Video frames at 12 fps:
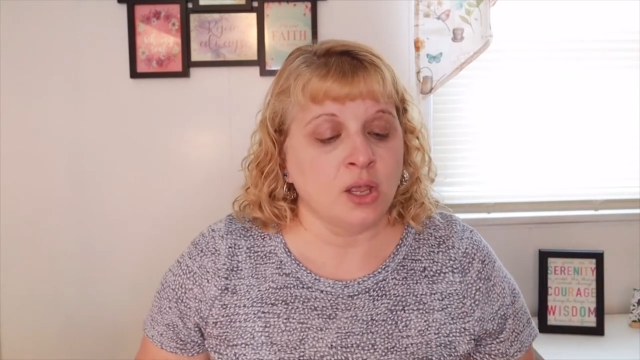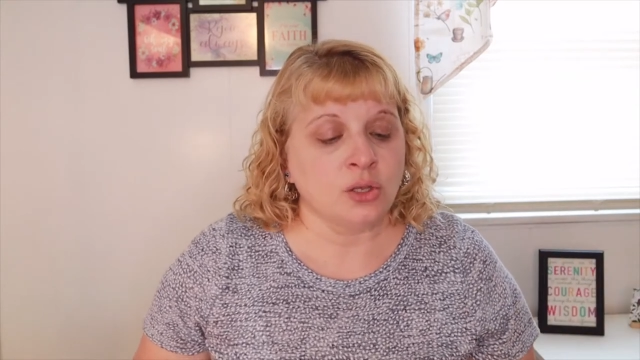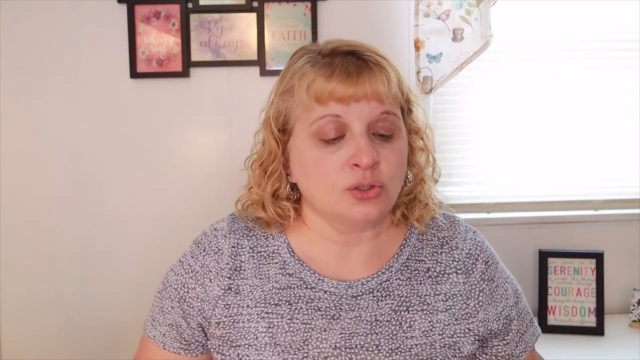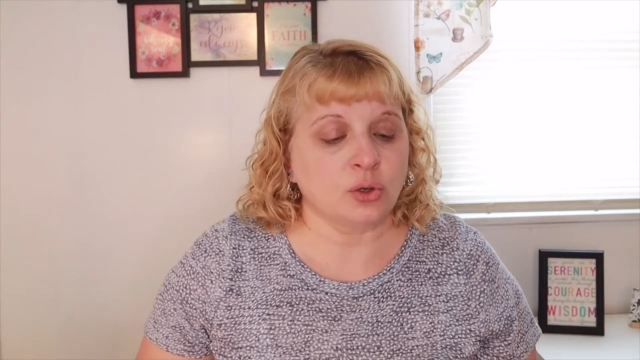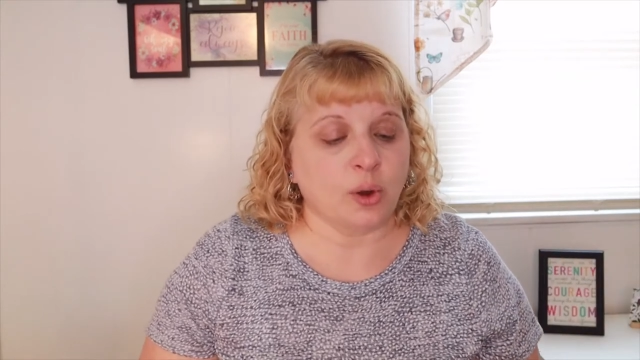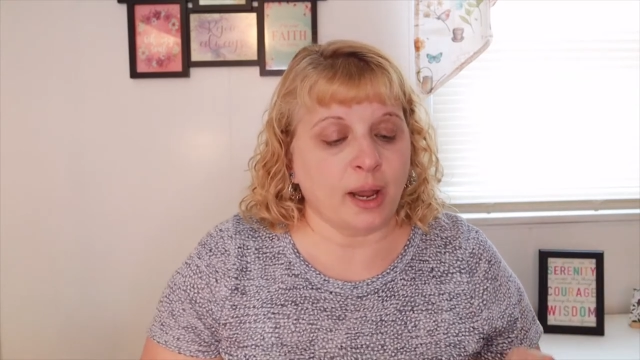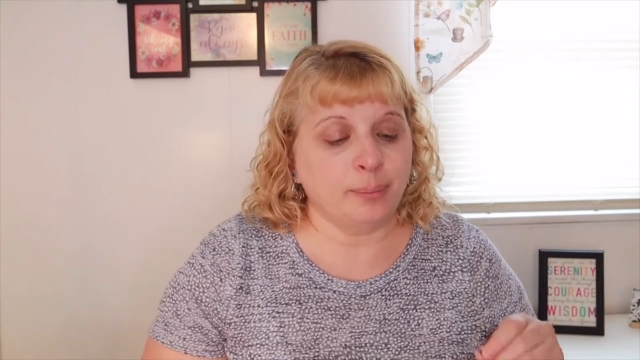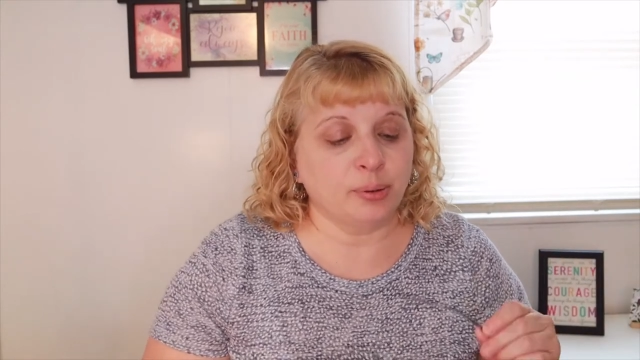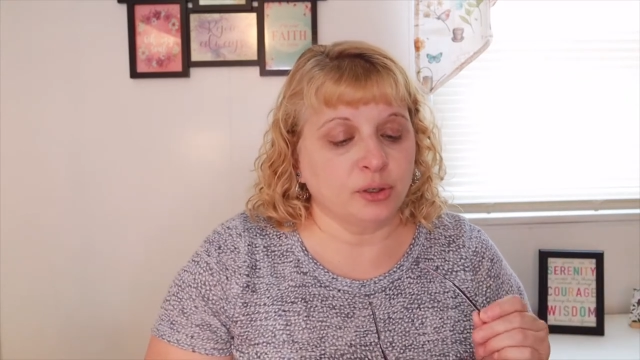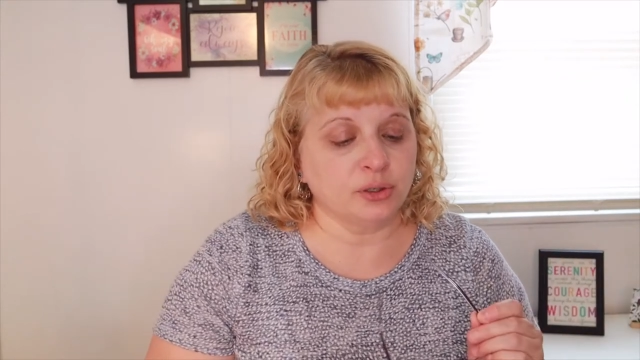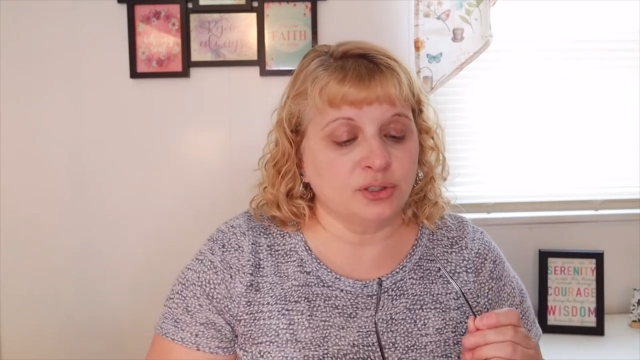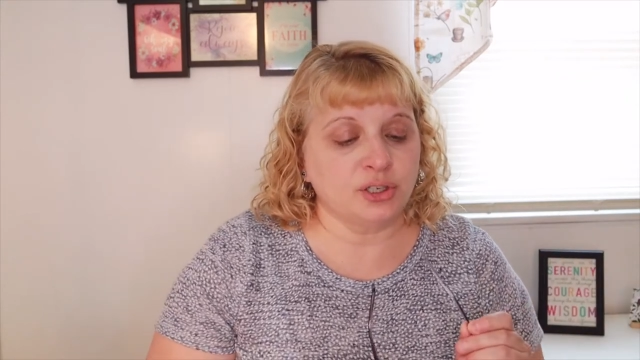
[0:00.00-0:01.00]
So I
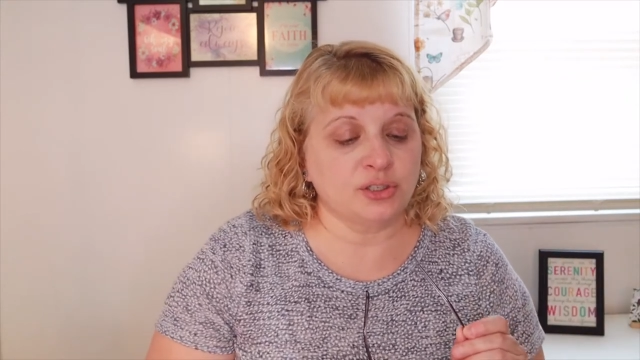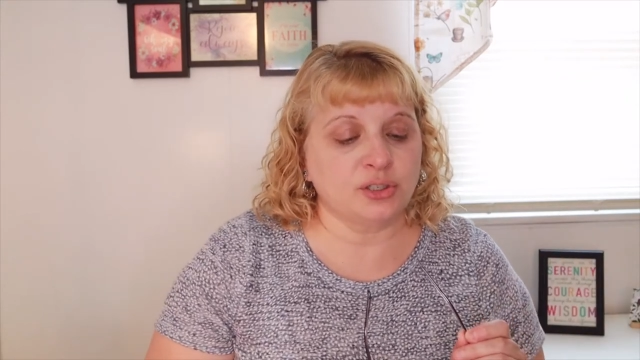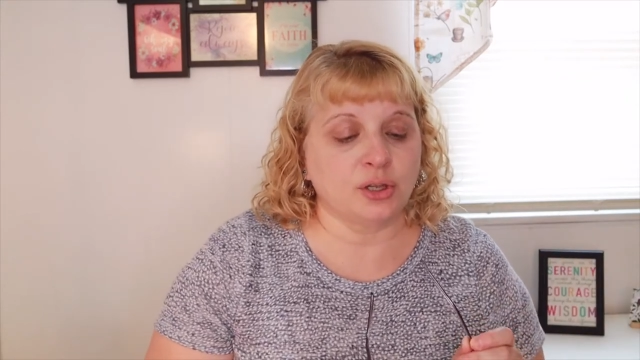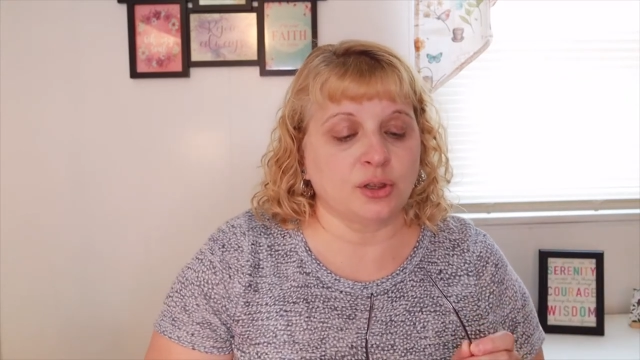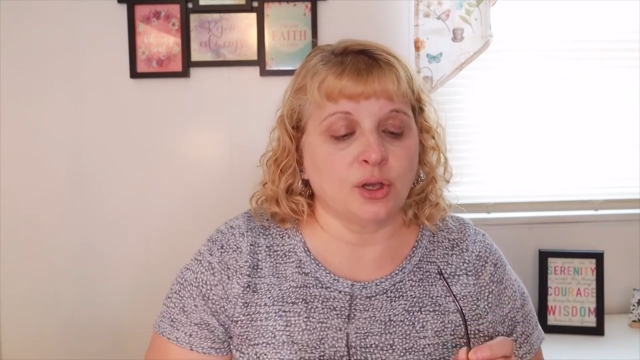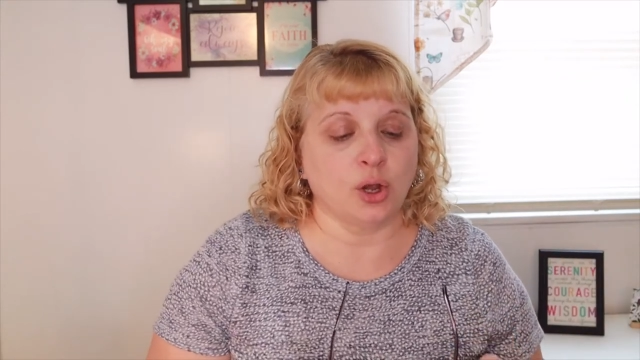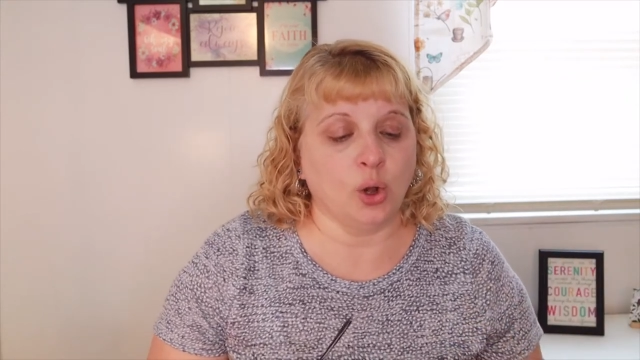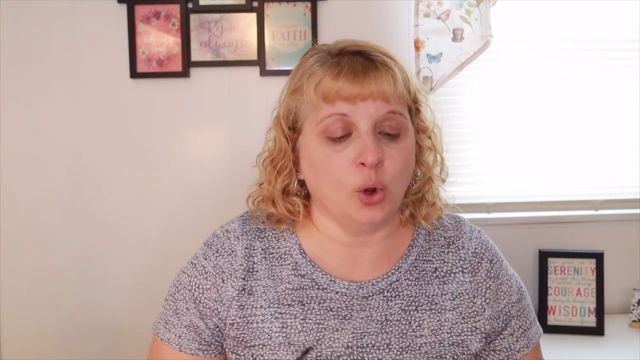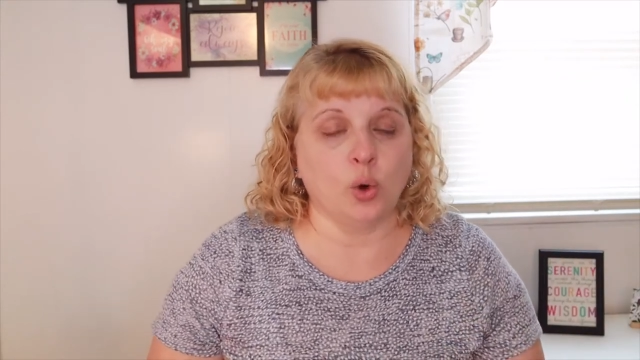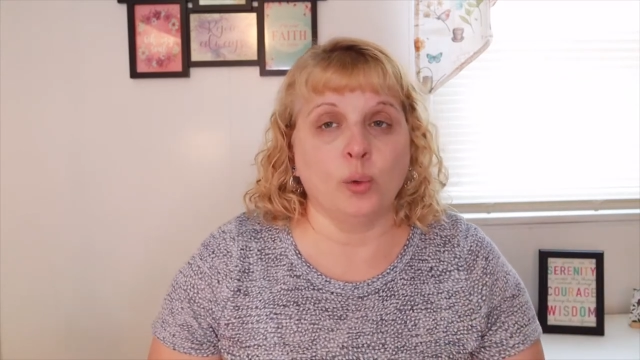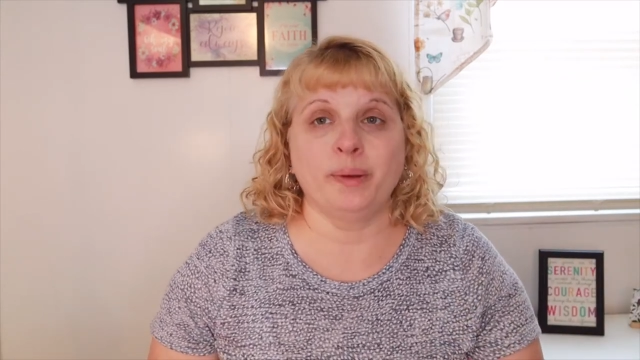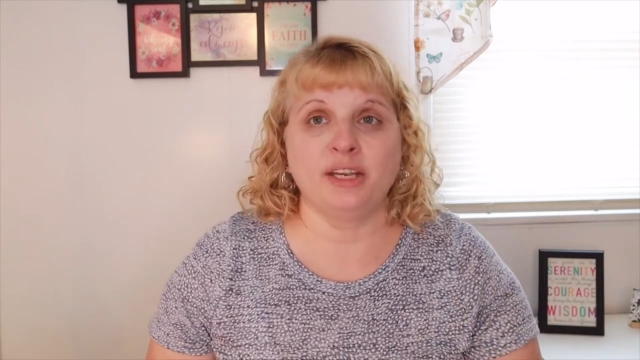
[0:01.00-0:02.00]
purchased the
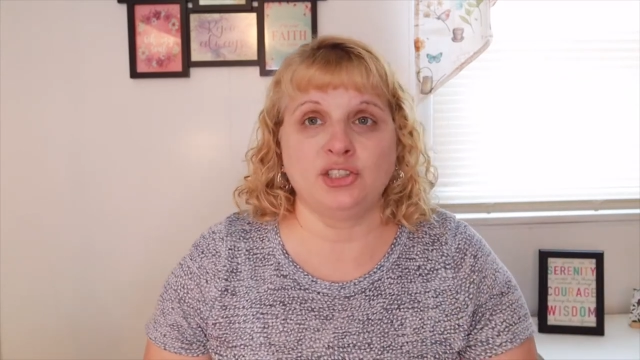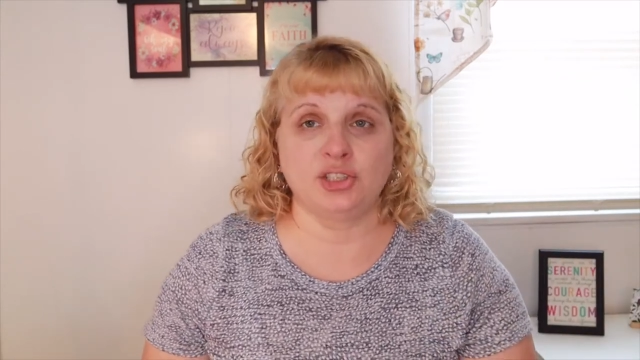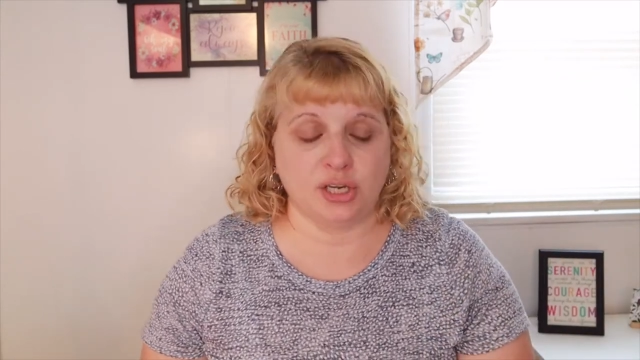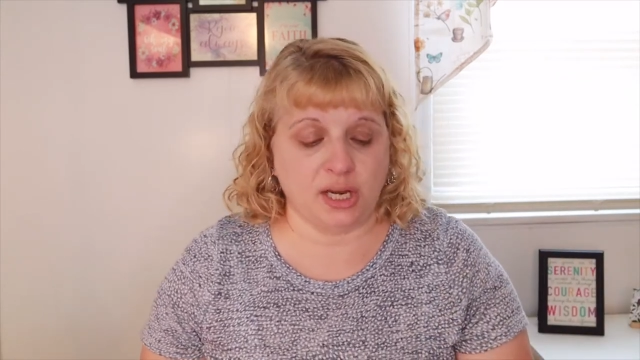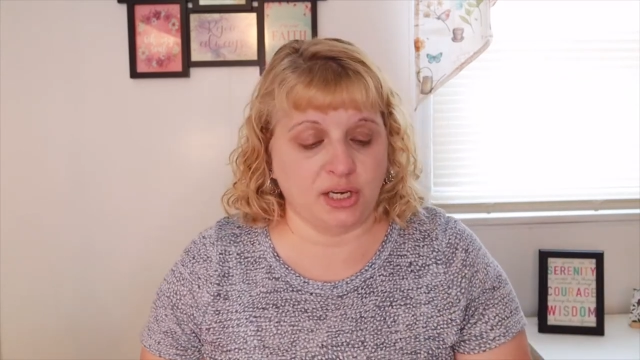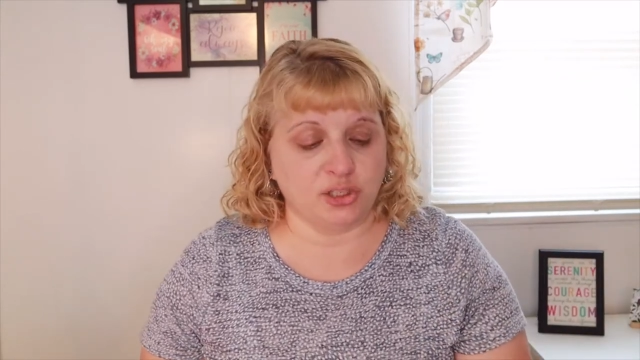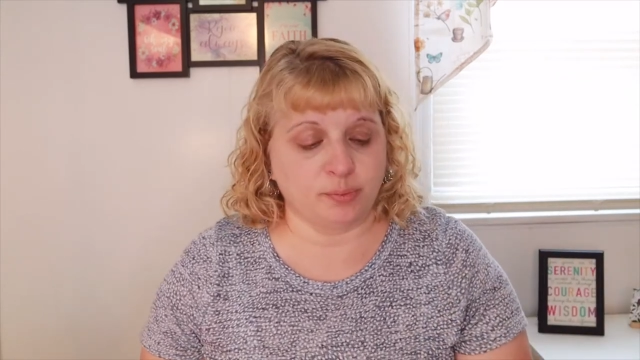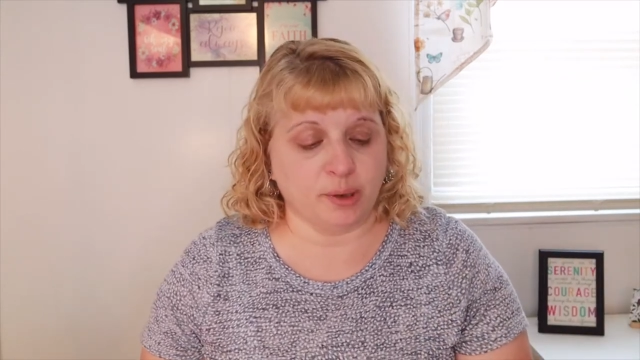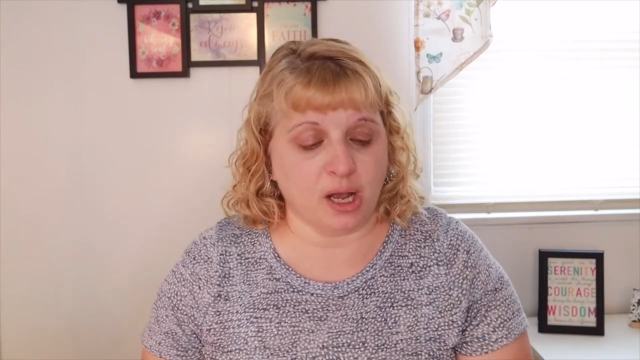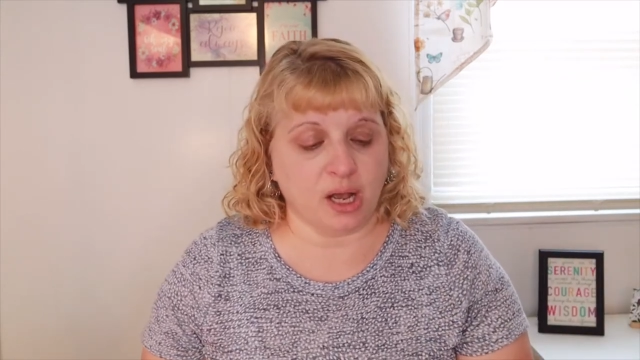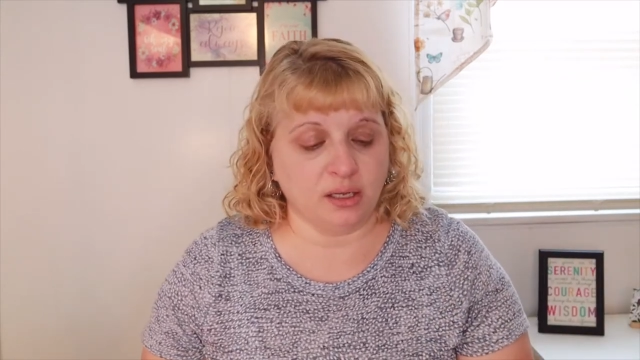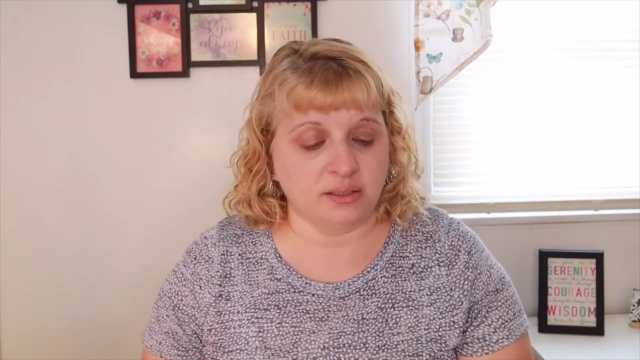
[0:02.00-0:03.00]
Hope and Change
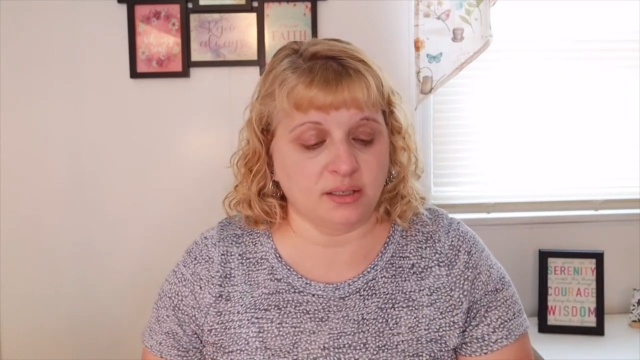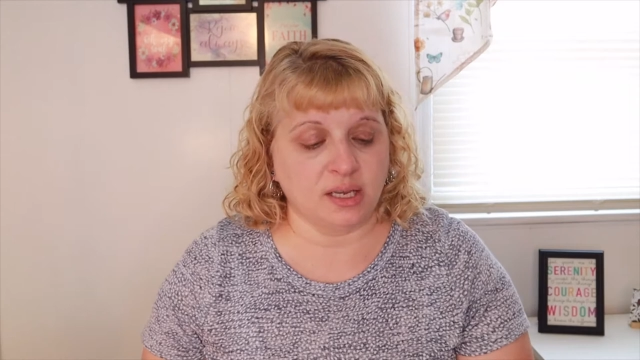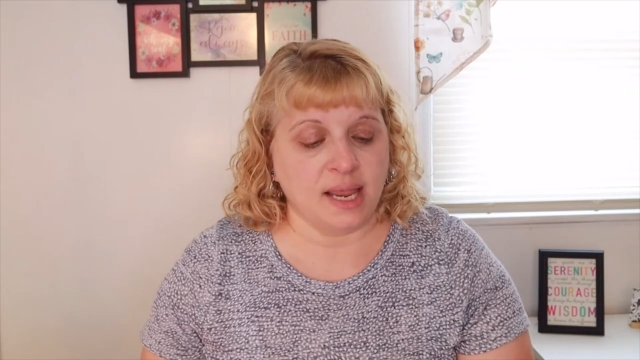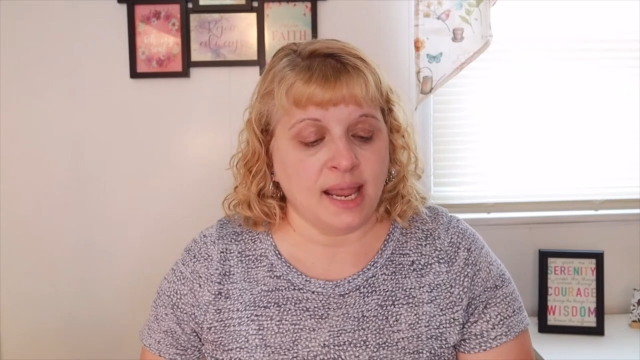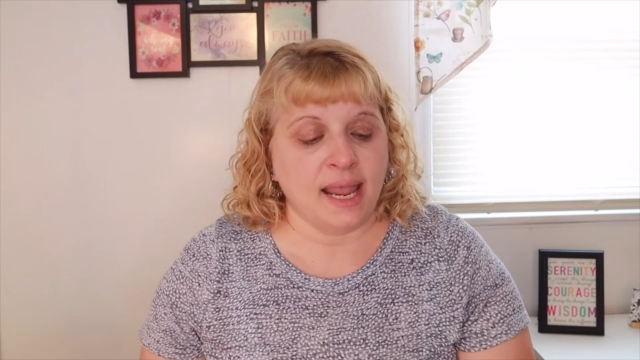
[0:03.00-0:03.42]
box,